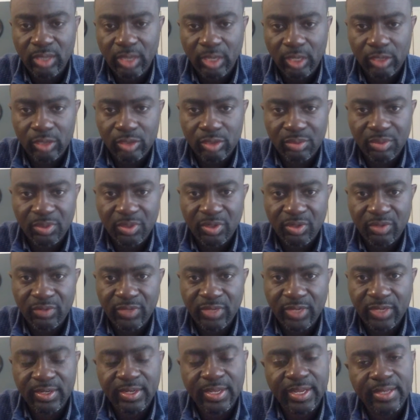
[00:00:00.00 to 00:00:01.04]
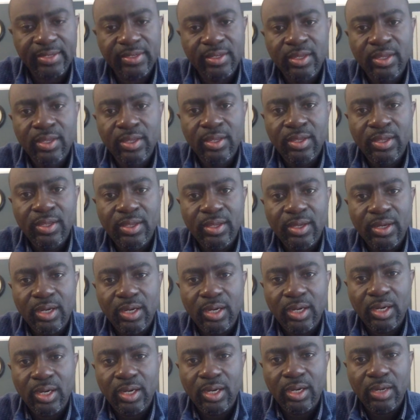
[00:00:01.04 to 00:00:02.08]
Assuming you've done that,
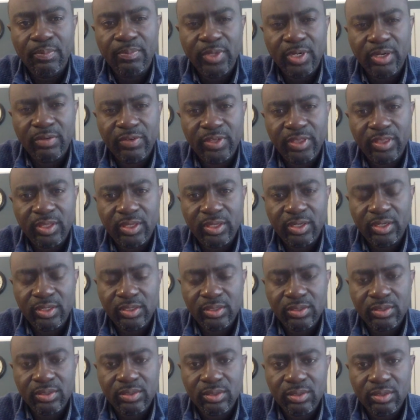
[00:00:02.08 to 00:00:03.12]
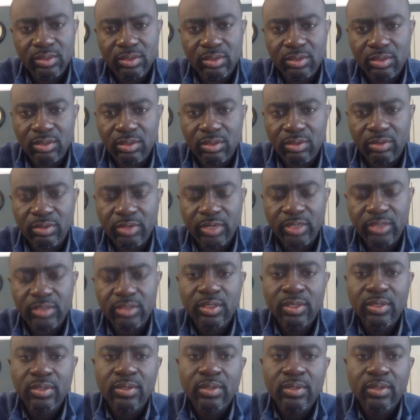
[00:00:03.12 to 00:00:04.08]
everything is, you know, correct.